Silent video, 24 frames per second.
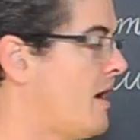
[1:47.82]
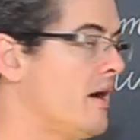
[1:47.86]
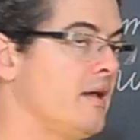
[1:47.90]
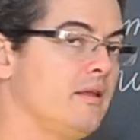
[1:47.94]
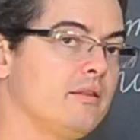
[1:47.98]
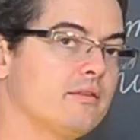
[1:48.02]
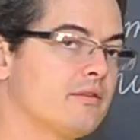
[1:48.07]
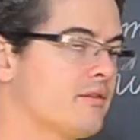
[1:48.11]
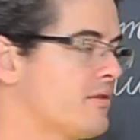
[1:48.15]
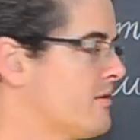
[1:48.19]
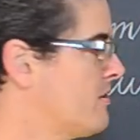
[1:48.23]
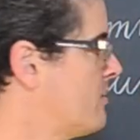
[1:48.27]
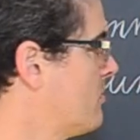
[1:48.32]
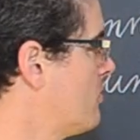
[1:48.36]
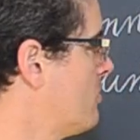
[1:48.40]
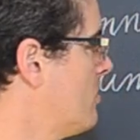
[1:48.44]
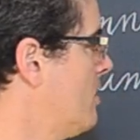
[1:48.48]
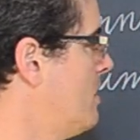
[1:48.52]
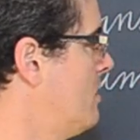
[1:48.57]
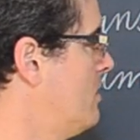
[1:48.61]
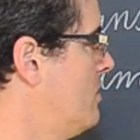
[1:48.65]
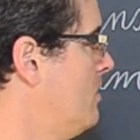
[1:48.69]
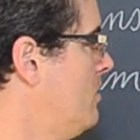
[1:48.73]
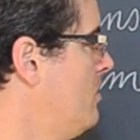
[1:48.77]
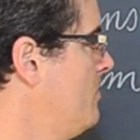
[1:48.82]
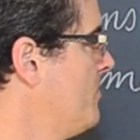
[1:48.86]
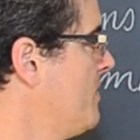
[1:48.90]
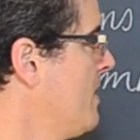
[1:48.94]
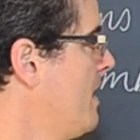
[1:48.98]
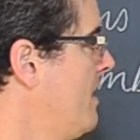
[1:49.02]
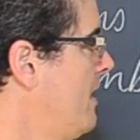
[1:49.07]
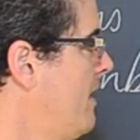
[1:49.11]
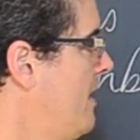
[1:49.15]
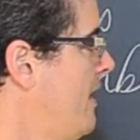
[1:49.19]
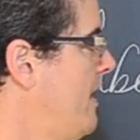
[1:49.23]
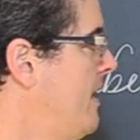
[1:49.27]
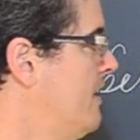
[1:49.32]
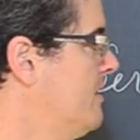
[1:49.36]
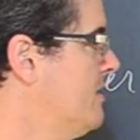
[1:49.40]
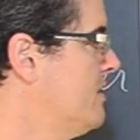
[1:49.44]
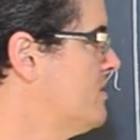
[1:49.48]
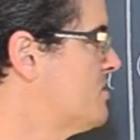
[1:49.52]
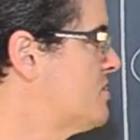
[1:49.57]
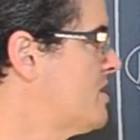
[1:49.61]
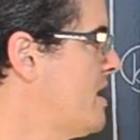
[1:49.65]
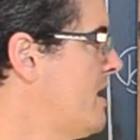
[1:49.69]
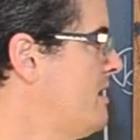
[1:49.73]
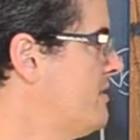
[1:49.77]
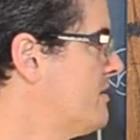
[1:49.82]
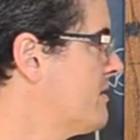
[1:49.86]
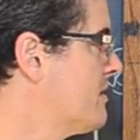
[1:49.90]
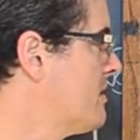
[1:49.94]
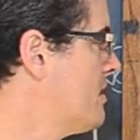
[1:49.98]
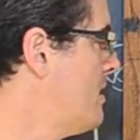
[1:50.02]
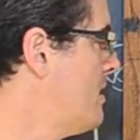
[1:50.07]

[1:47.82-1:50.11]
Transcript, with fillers: i-th row and the j-th